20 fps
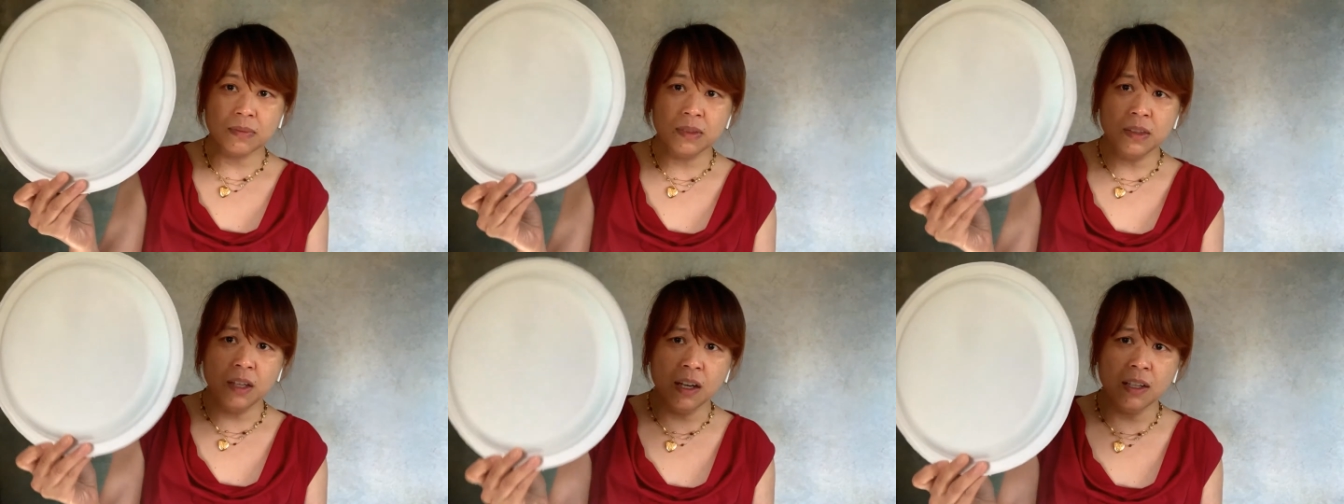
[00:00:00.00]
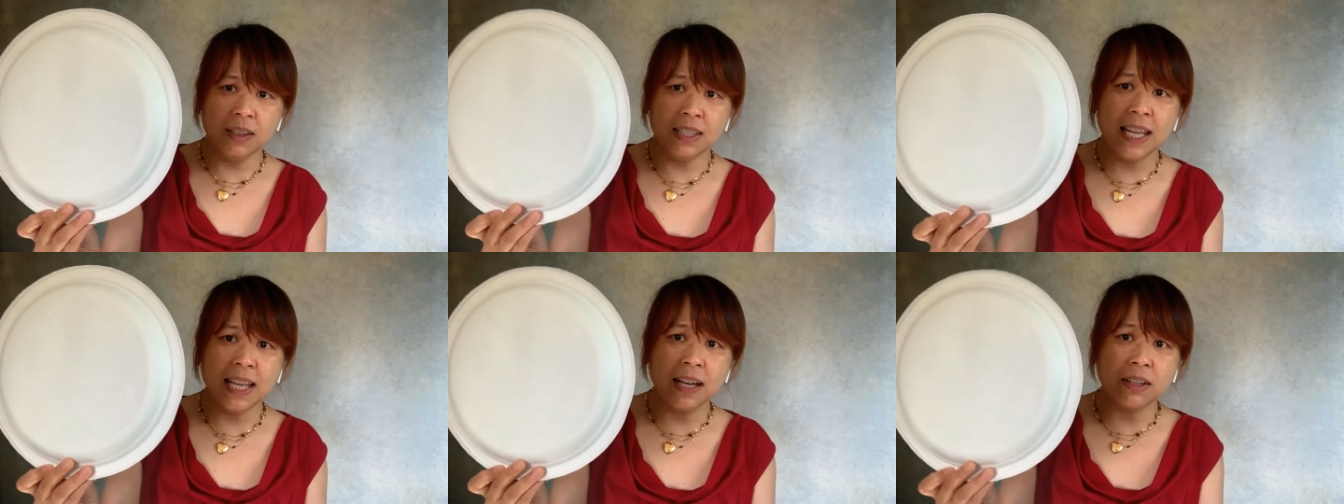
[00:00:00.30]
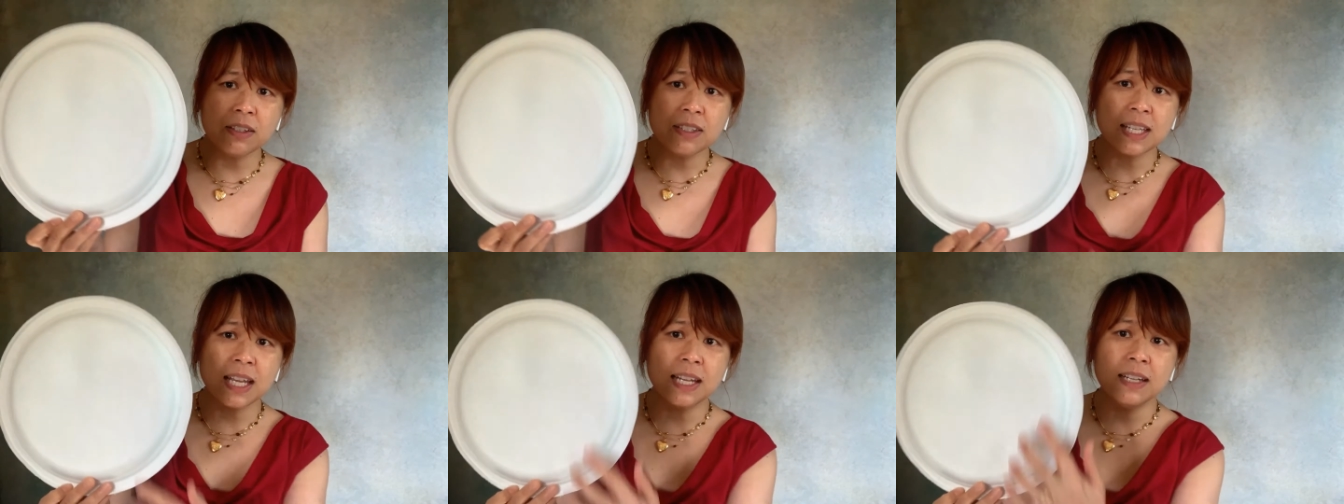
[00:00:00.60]
on the
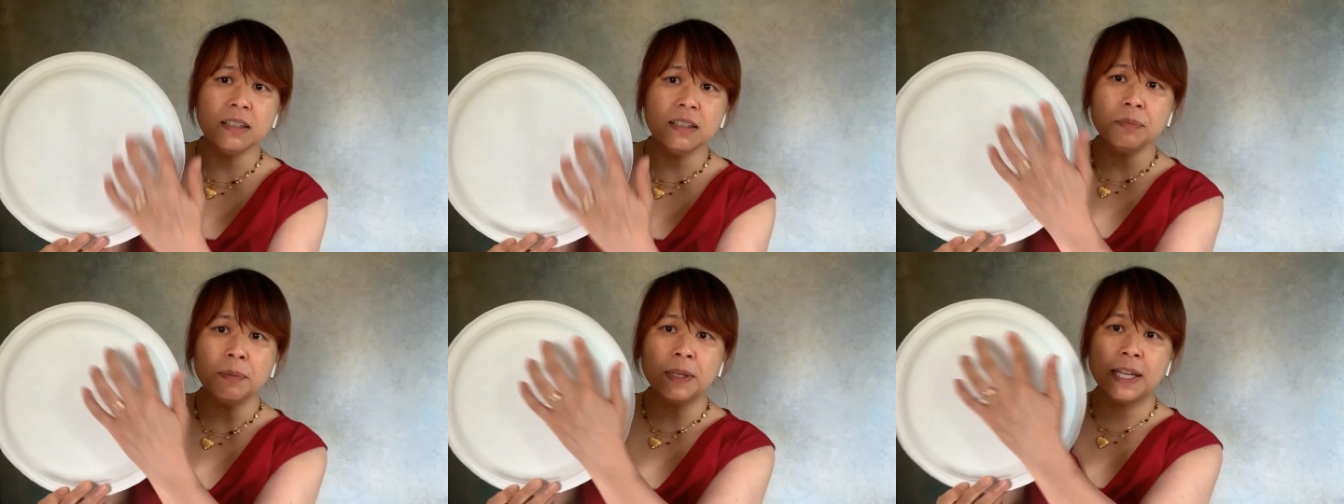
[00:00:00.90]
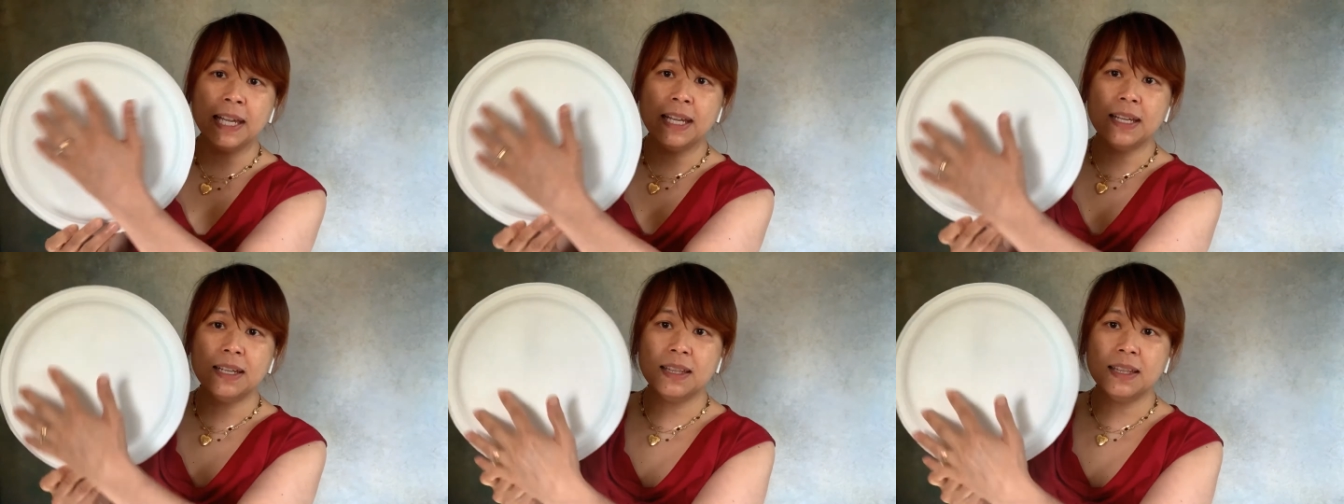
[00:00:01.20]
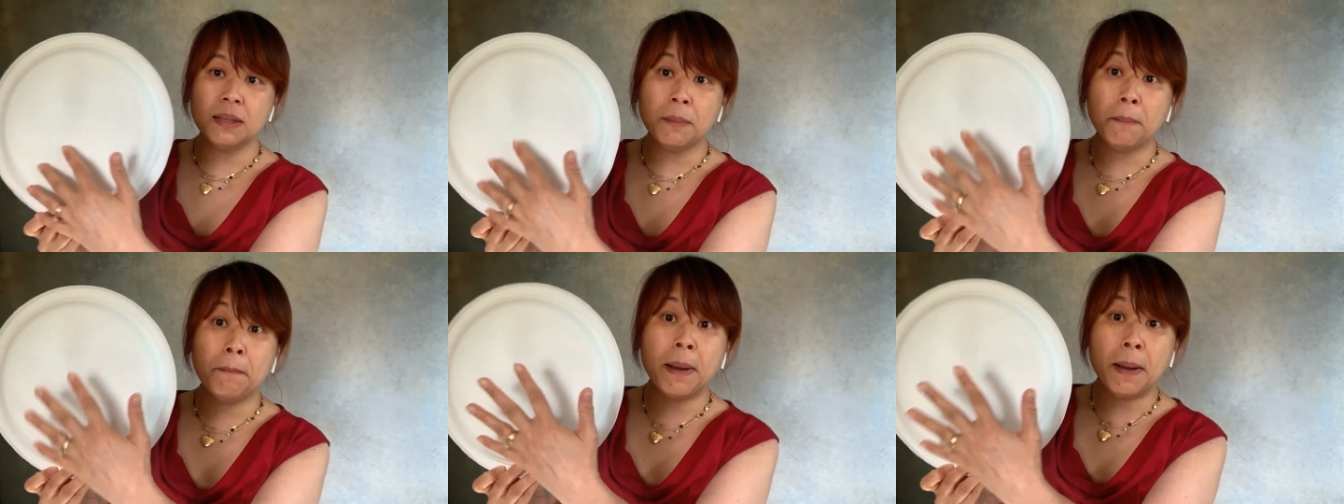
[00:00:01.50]
outside of the plate,
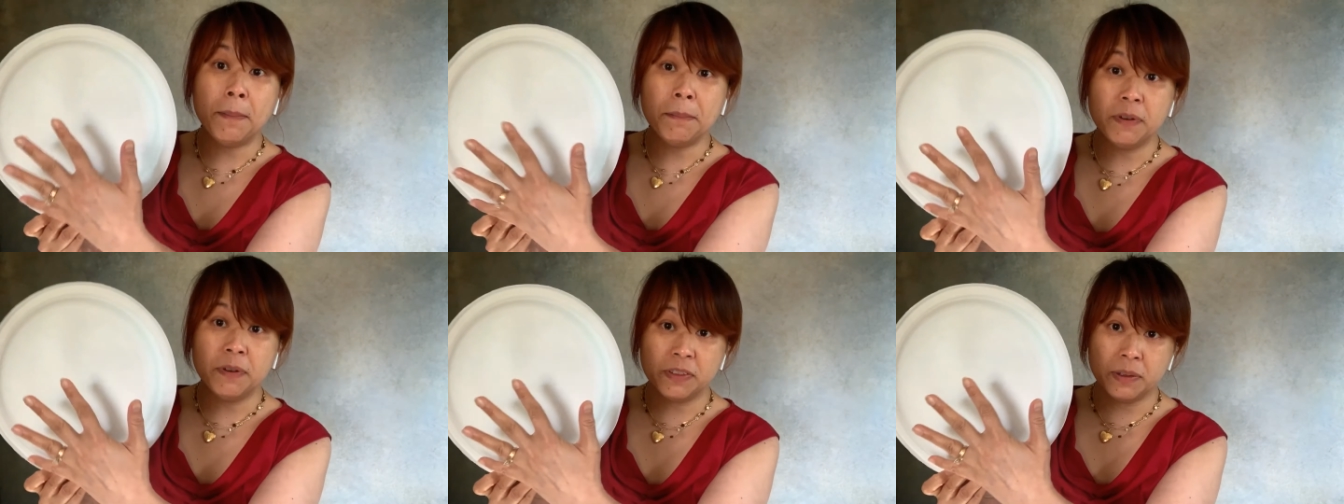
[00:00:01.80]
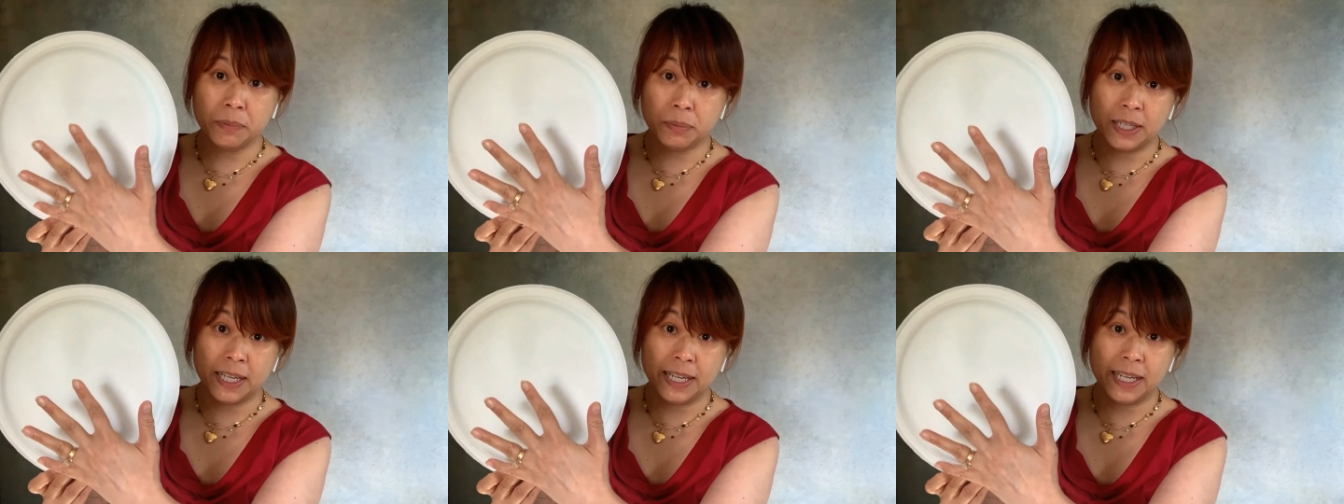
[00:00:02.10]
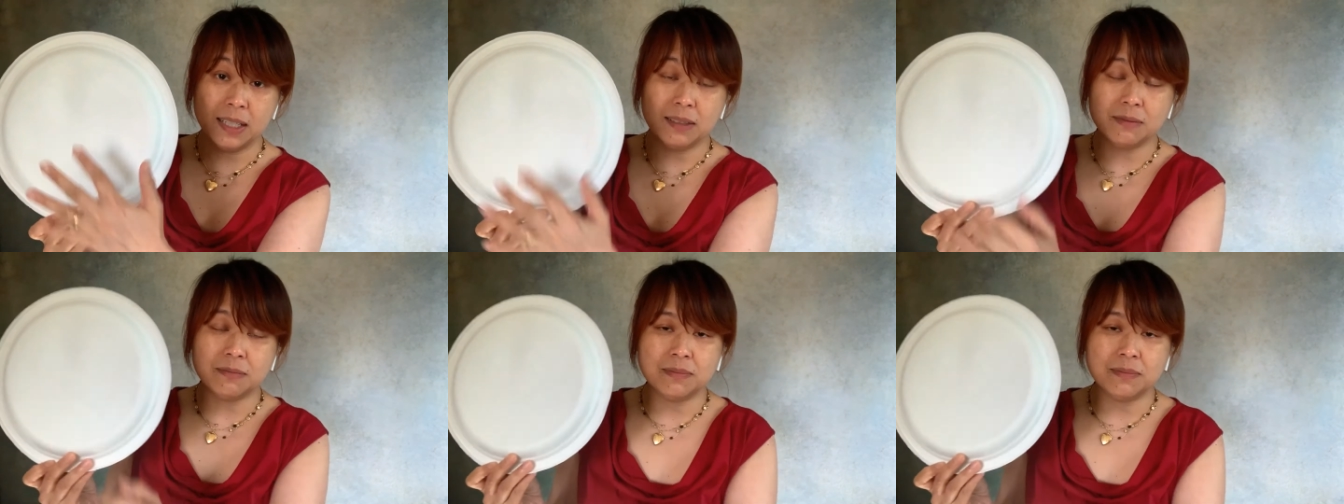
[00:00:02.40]
the bump of the plate,